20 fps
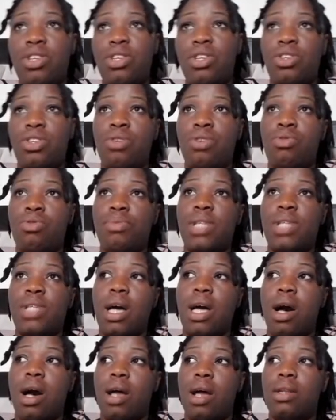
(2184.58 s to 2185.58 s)
Isolation
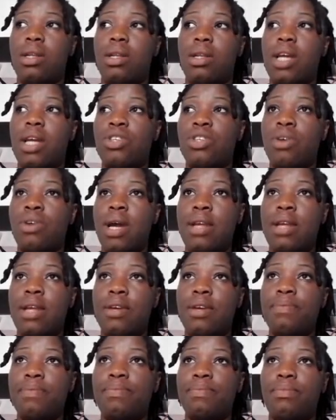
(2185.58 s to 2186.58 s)
rooms are
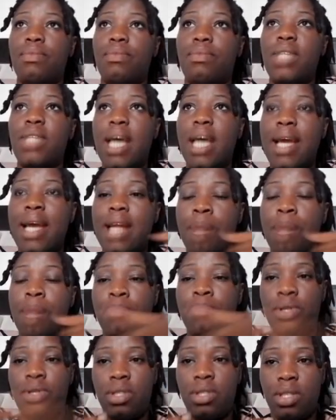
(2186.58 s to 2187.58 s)
naturally, they
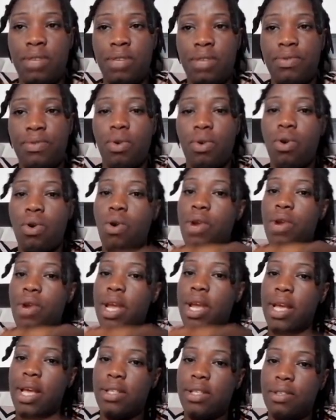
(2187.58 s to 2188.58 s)
are either positive
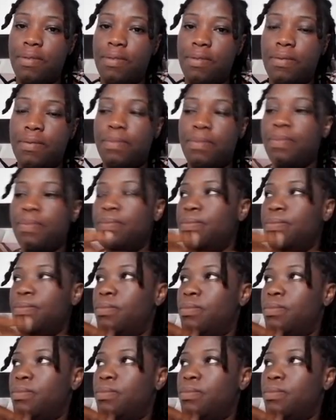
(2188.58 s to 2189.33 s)
or negative.